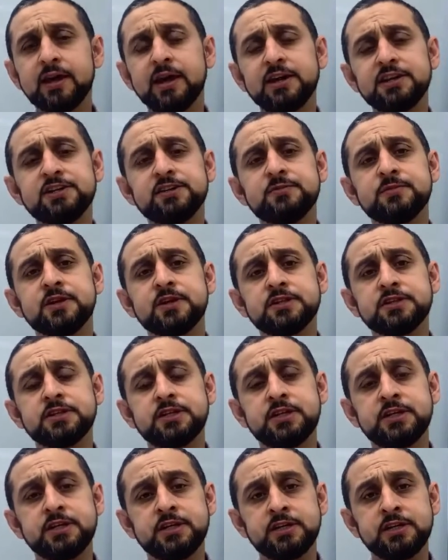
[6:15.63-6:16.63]

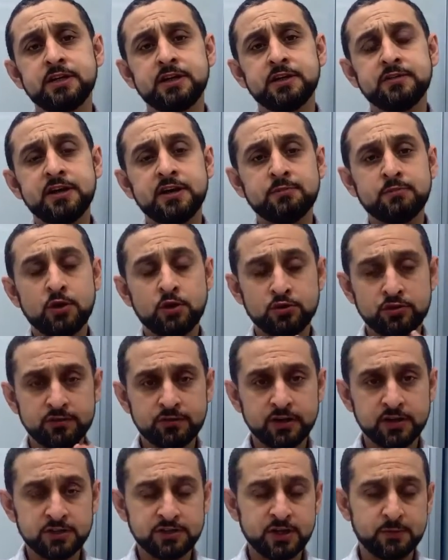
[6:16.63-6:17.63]
HMRC, they both
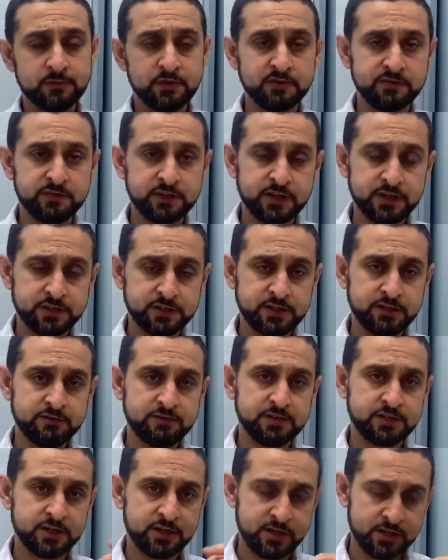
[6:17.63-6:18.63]
filed separate VAT
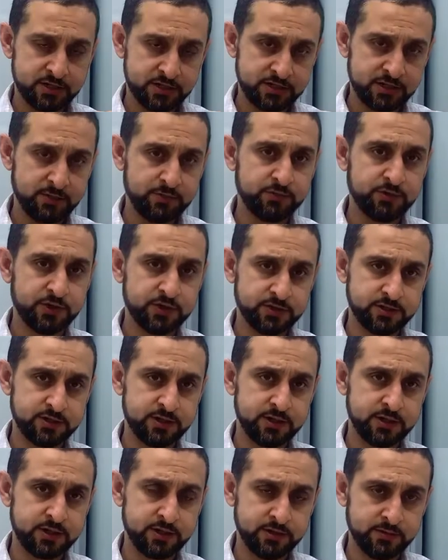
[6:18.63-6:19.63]
returns, separate
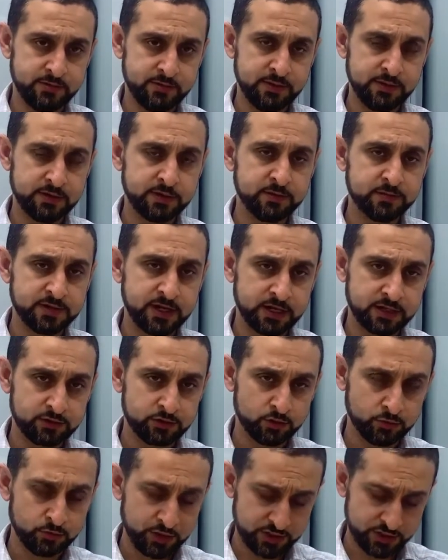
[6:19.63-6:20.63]
income tax,
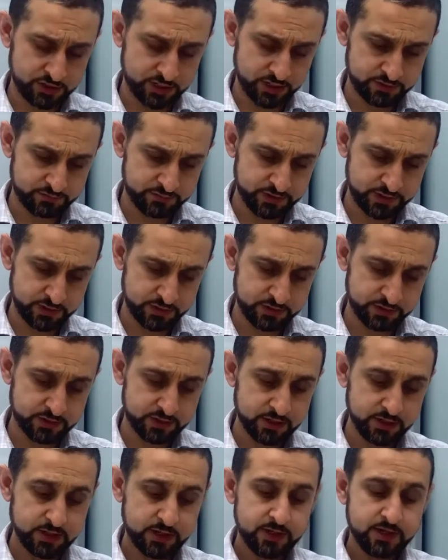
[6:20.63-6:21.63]
corporation tax returns.
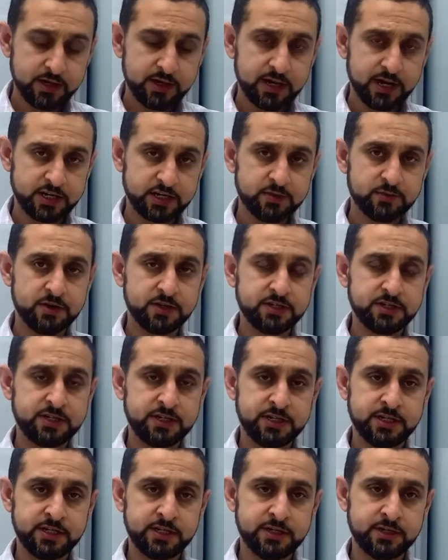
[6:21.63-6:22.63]

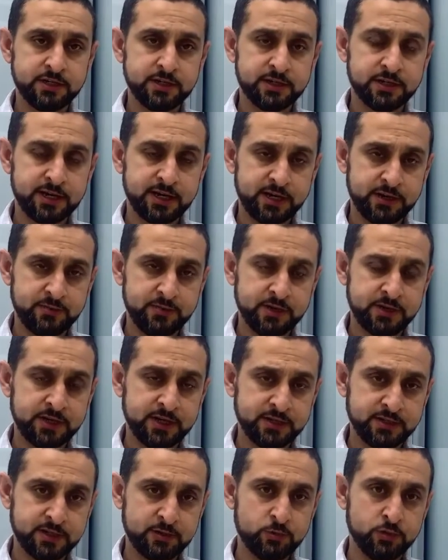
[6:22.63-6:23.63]
HMRC came and
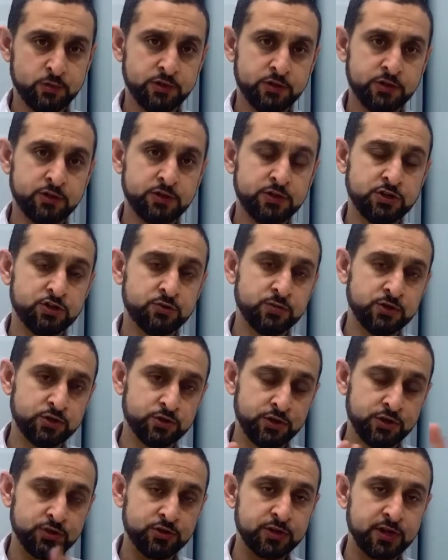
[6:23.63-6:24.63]
they said, well, no, they should be
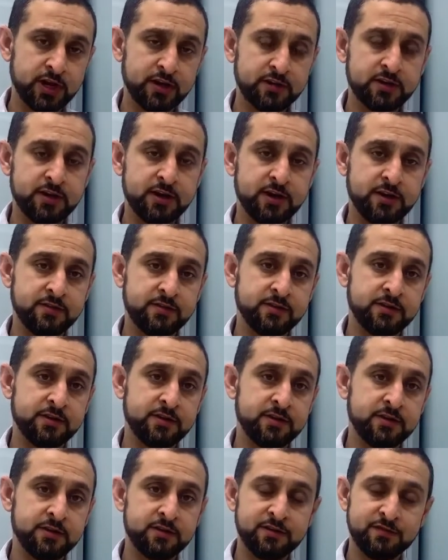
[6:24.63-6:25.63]
joined together, and
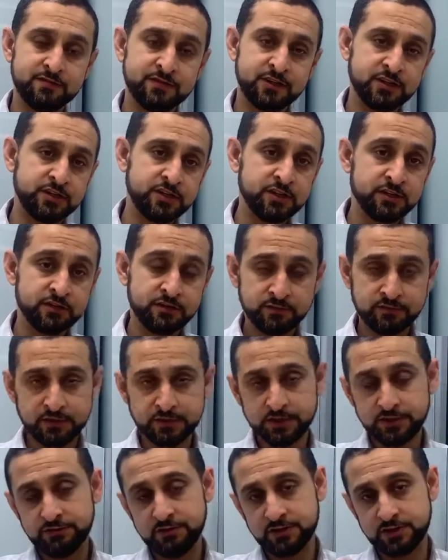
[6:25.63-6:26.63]
the VAT
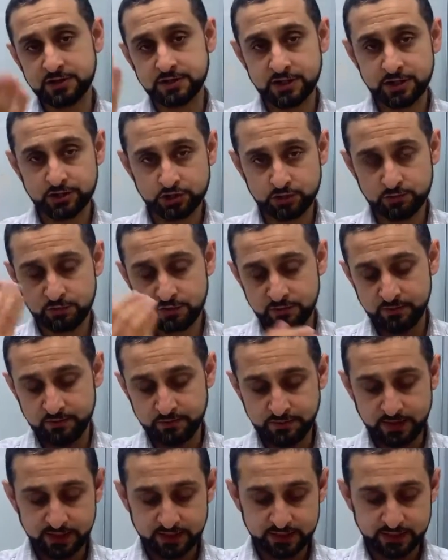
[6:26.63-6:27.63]
registration date should be
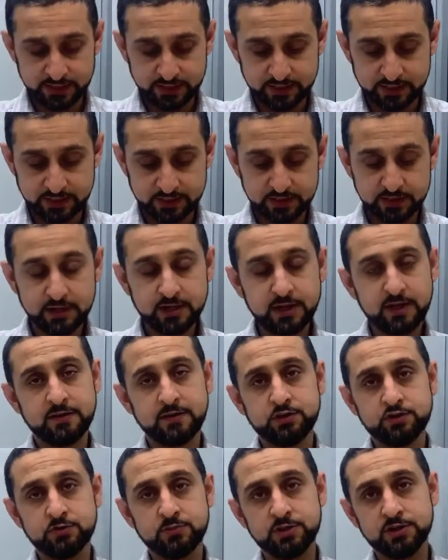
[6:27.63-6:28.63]
backdated, and
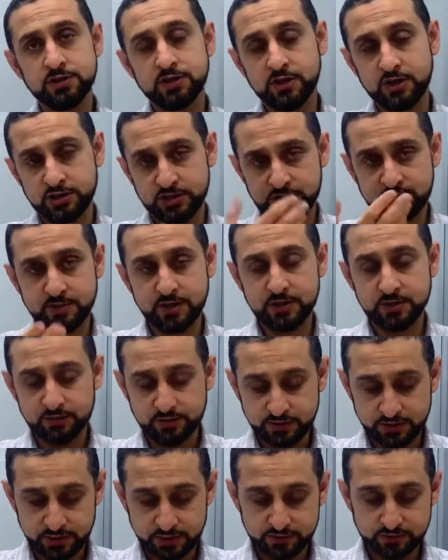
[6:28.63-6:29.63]
they should be charged
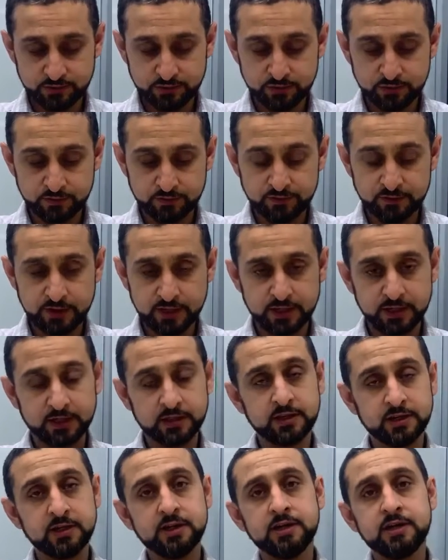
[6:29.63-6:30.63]
penalties for not filing.